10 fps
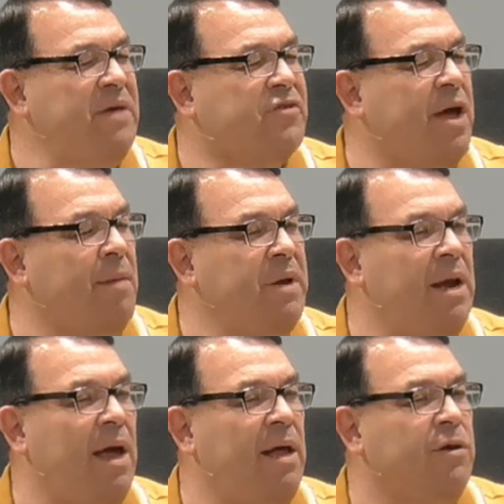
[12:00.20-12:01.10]
coming
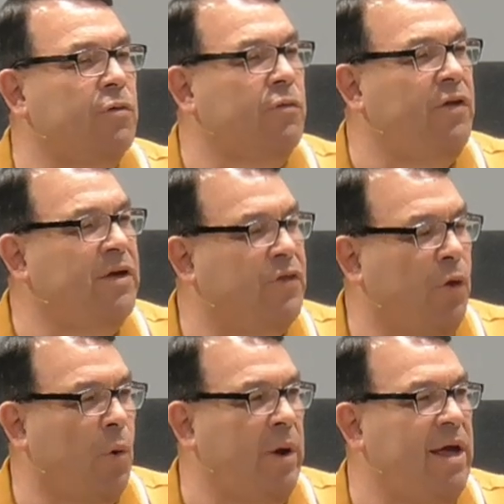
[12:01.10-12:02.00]
under the
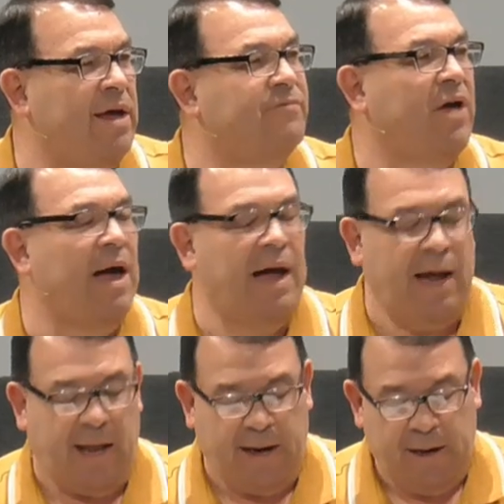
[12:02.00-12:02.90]
authority of
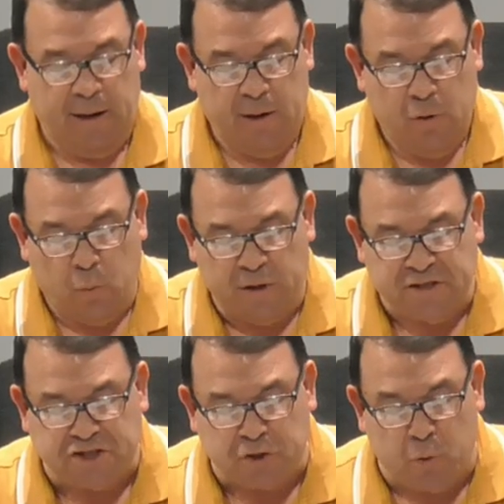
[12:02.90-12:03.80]
God. What does
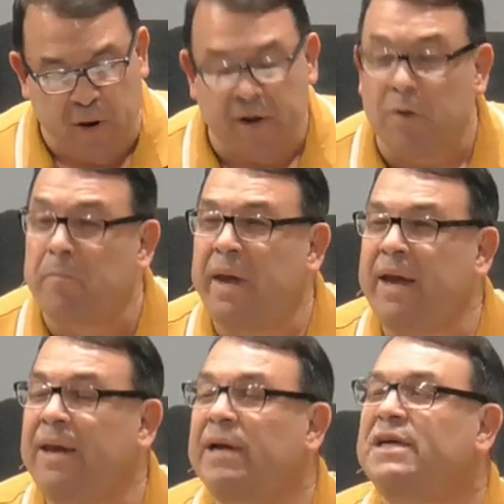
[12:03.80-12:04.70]
surrender
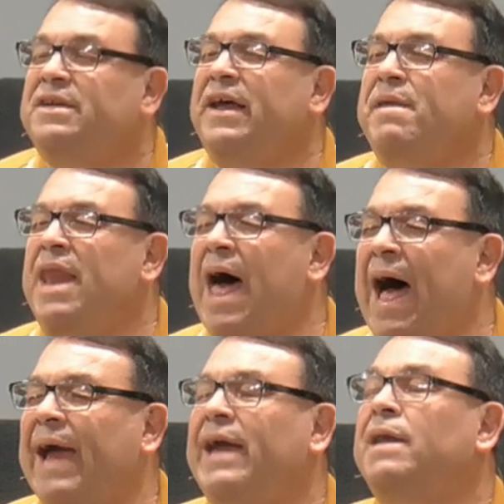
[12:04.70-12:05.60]
mean?
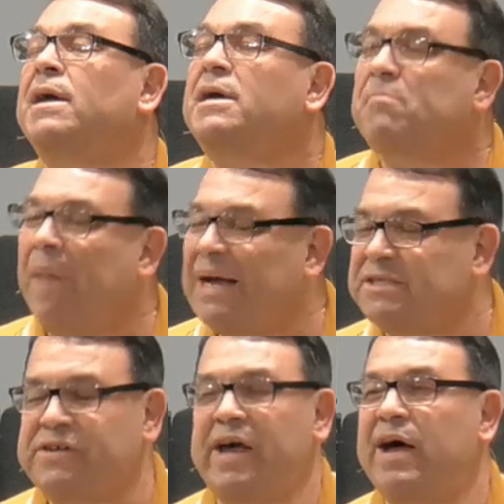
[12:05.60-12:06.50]
Denying
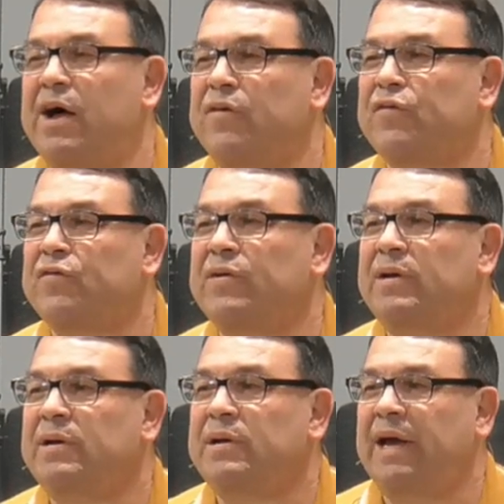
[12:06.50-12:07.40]
myself.
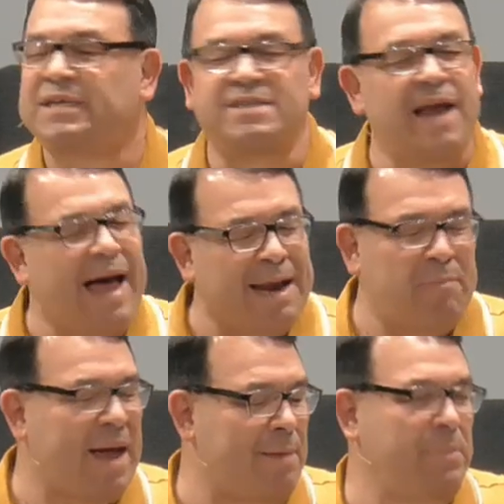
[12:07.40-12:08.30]
It's not
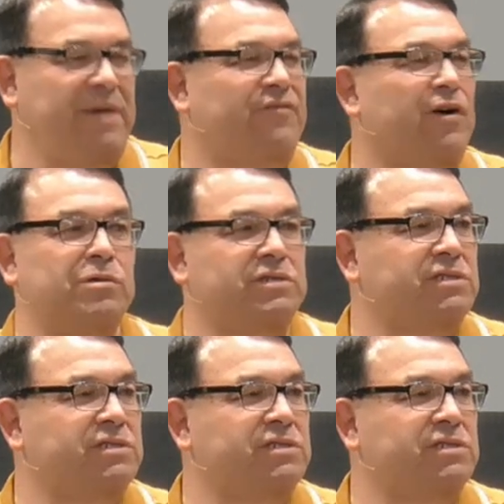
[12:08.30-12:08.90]
about me, folks.